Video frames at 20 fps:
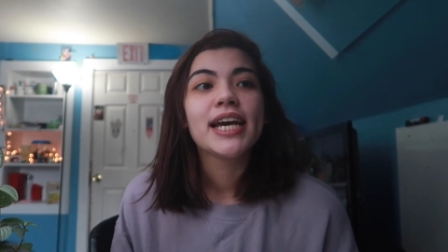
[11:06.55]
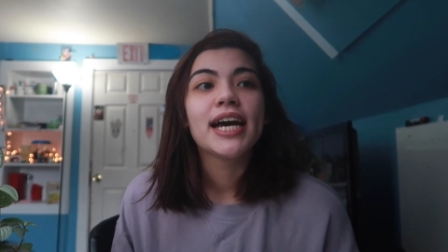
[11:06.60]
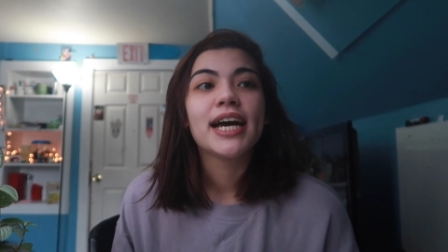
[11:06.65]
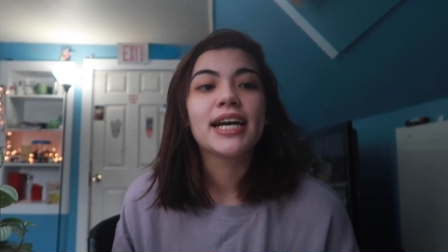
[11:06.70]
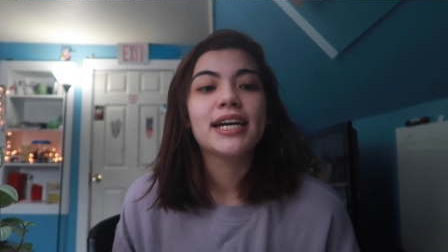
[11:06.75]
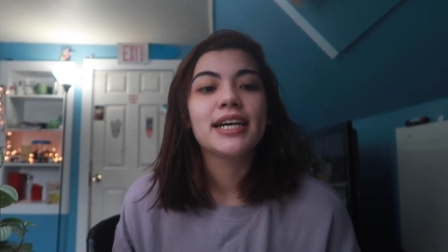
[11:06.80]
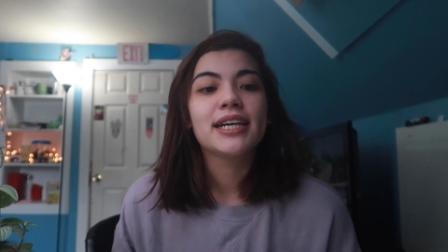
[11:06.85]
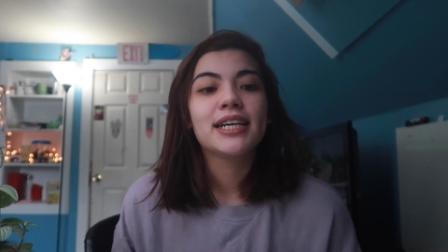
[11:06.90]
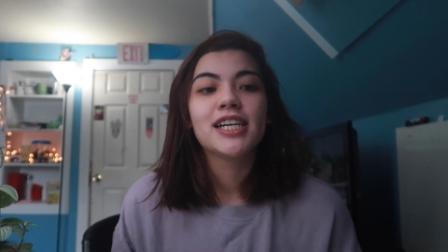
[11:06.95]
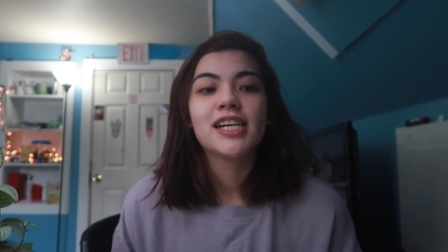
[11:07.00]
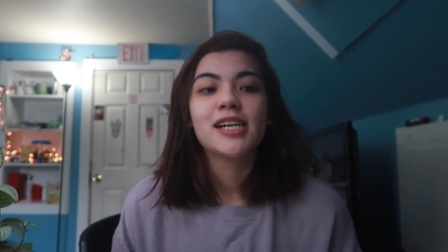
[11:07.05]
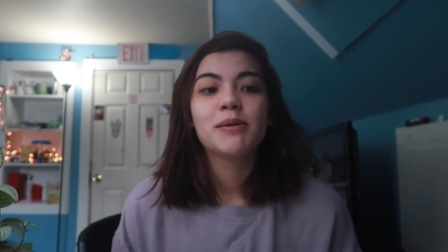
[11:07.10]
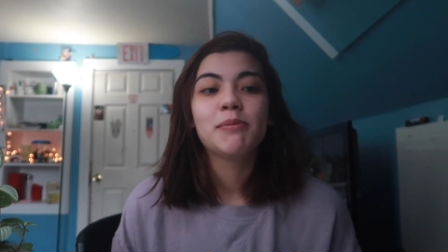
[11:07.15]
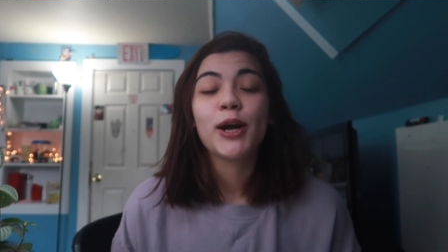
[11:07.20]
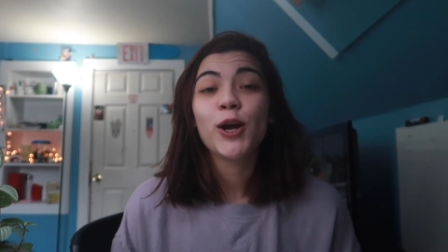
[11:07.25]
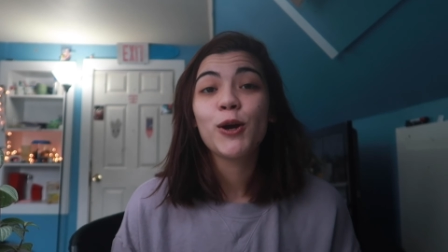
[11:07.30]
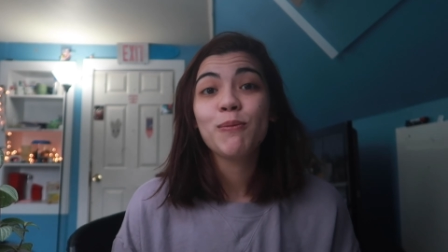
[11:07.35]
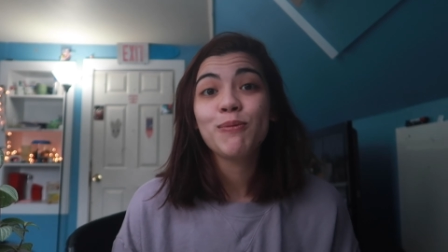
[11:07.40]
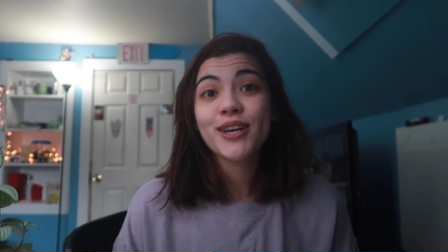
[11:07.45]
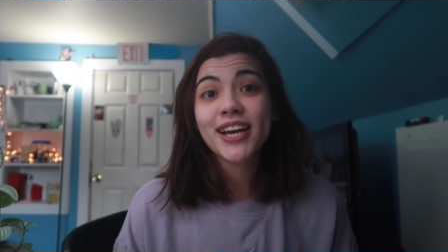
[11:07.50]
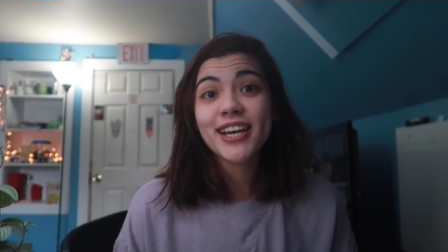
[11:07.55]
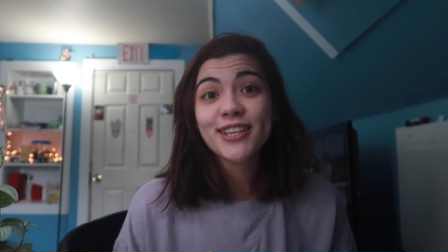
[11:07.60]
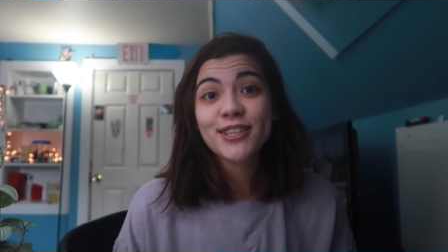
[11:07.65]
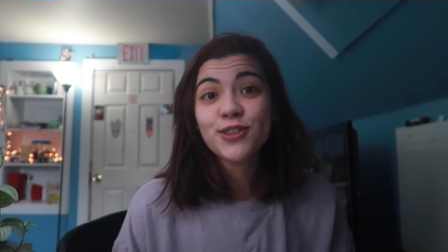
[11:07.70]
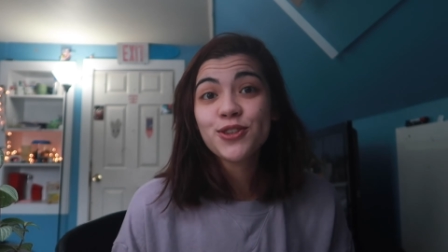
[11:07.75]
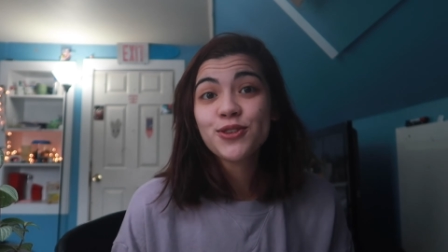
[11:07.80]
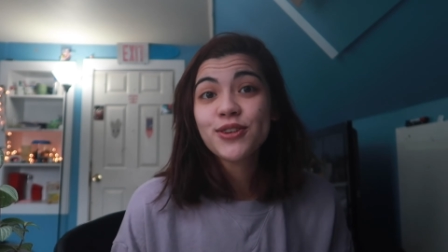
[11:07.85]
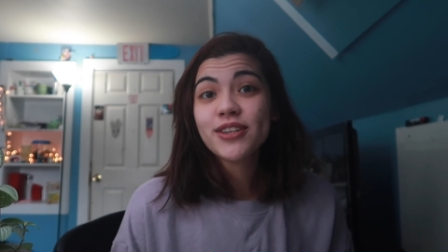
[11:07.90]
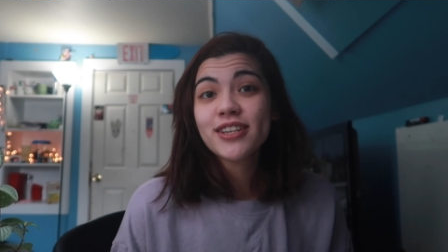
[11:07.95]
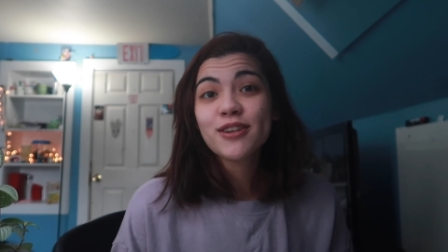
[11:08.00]
I hope you guys
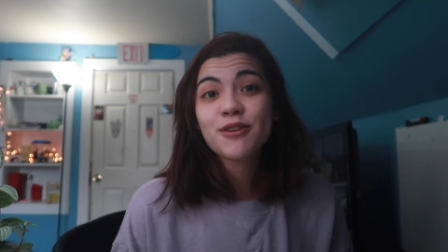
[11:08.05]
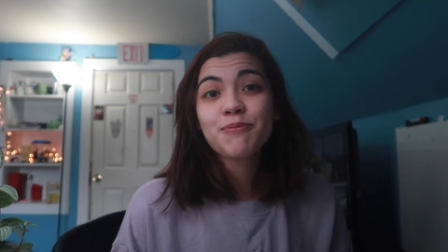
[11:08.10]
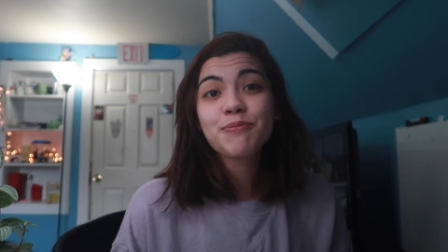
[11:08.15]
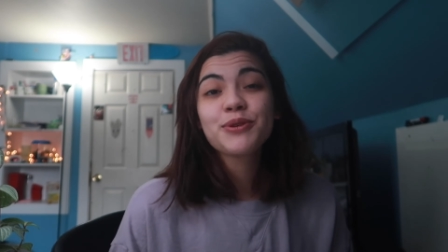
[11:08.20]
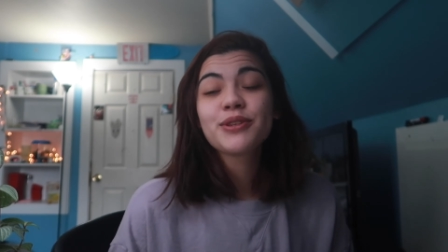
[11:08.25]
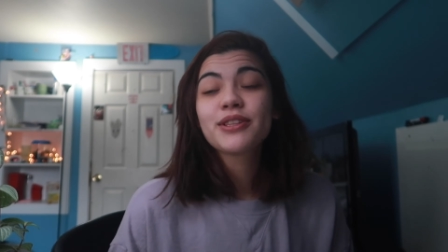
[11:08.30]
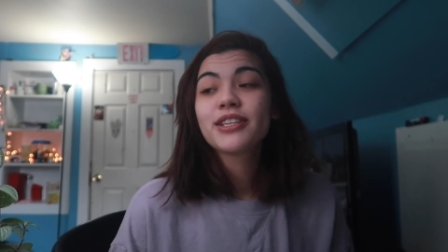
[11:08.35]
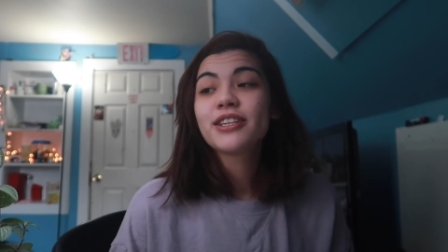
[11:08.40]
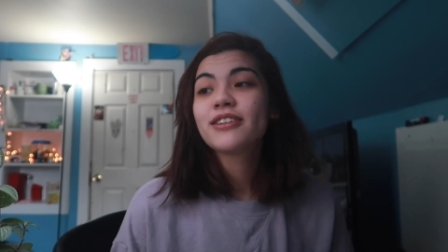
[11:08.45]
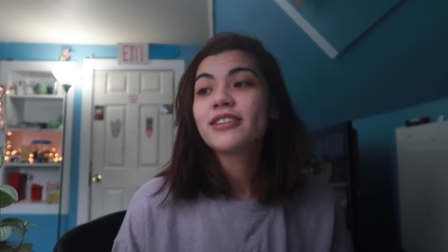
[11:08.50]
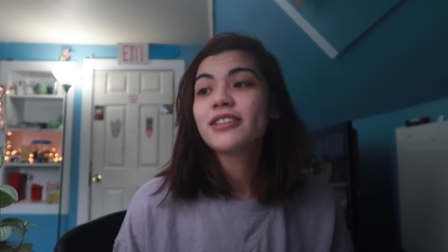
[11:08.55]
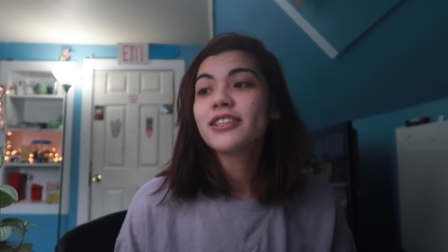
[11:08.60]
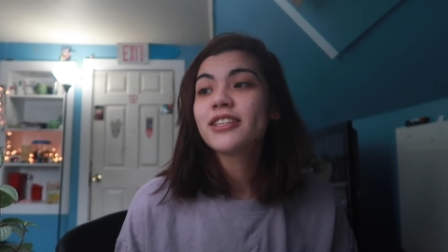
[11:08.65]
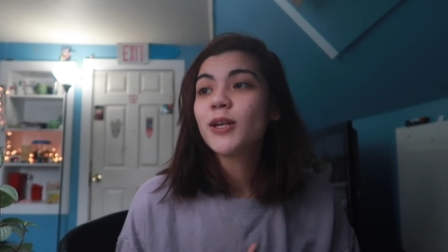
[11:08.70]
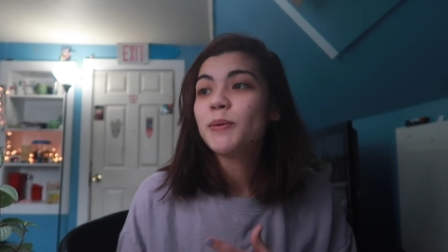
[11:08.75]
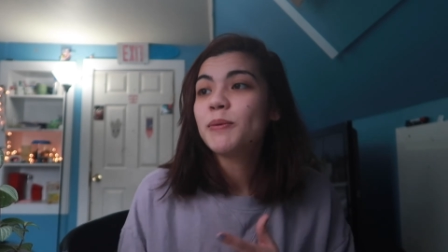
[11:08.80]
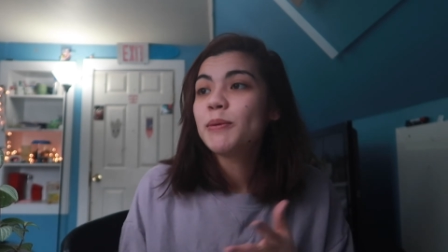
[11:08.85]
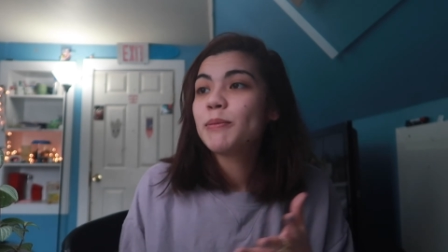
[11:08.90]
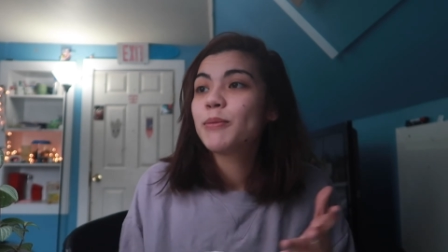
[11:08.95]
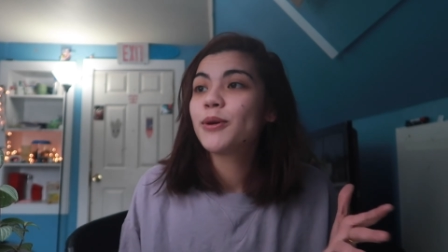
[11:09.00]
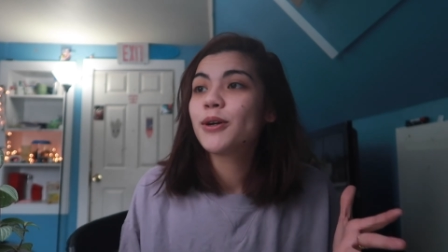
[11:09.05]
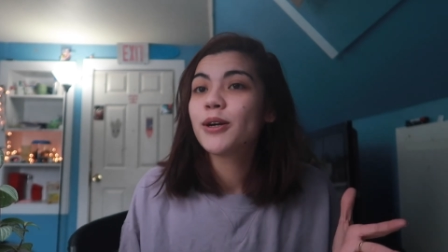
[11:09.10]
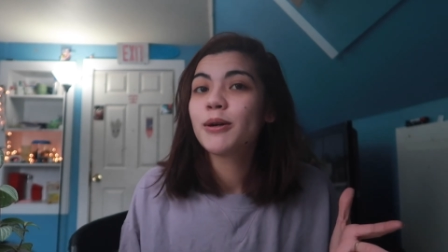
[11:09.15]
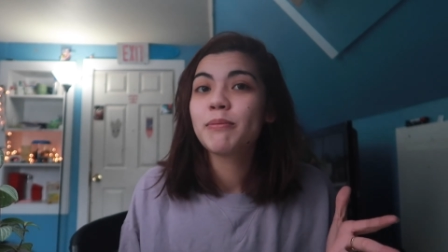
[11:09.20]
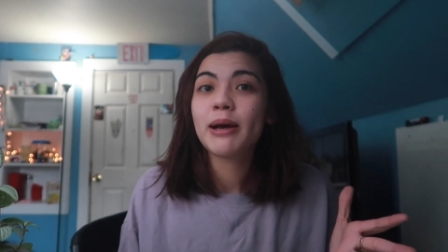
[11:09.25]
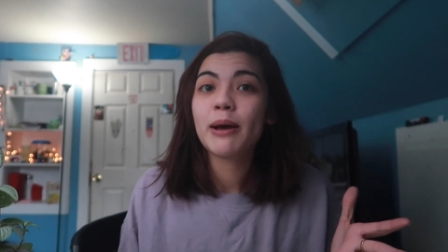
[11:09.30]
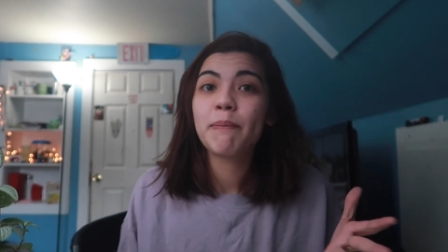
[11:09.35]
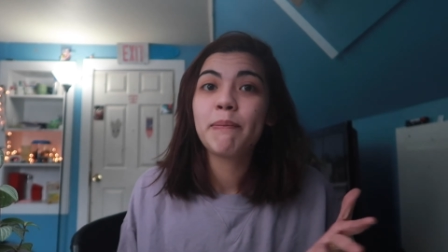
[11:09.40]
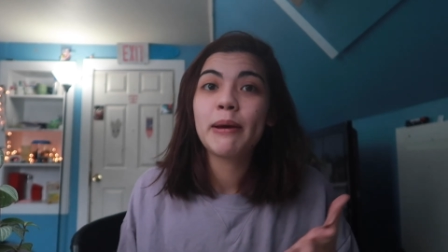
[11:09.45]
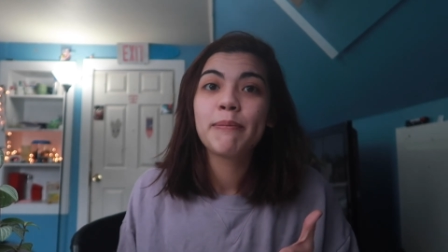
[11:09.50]
enjoyed and I hope you learned a little bit more
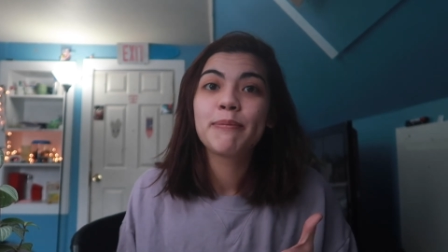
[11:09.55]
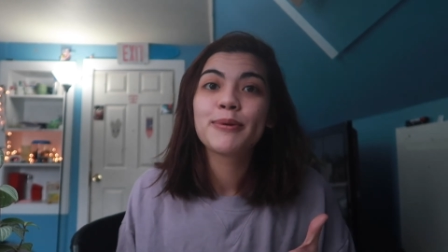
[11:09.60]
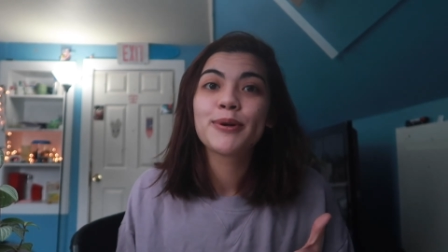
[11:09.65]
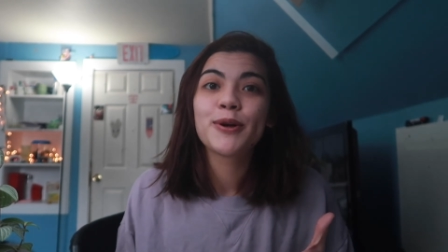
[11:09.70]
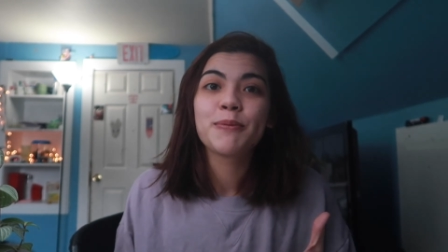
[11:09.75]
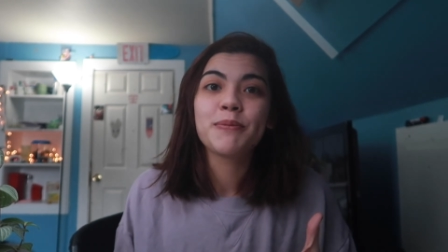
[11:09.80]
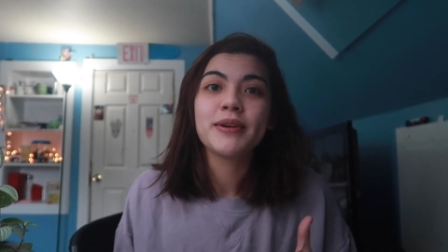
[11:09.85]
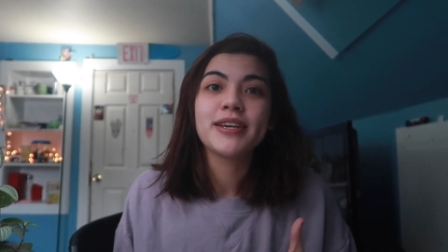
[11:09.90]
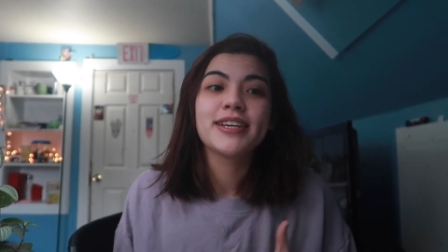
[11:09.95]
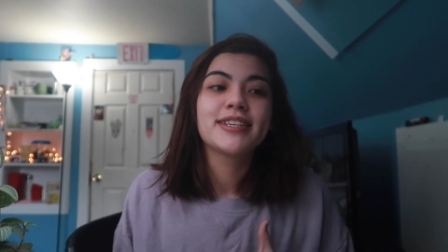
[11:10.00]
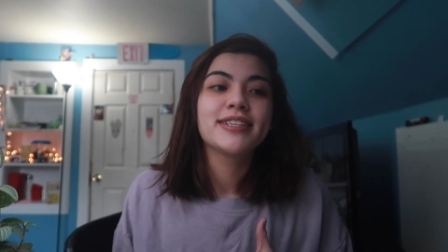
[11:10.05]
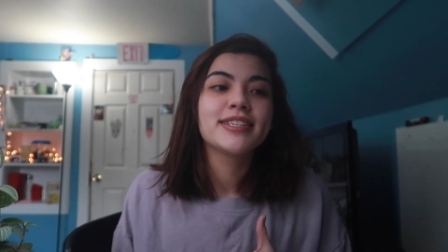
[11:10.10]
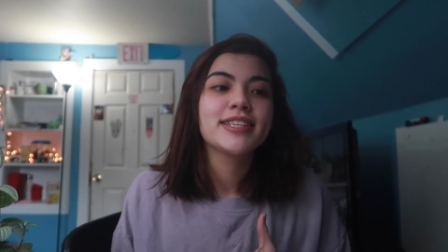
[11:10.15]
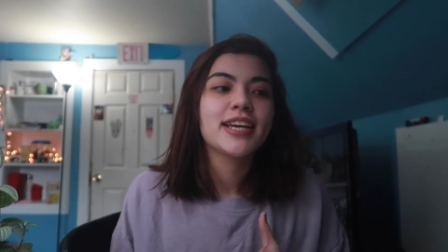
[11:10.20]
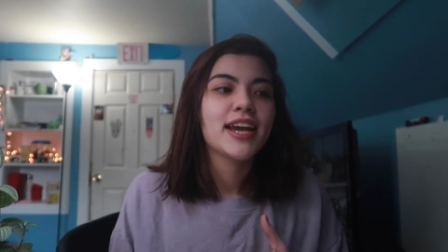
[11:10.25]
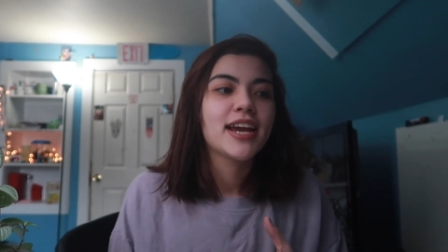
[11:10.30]
about peperomias,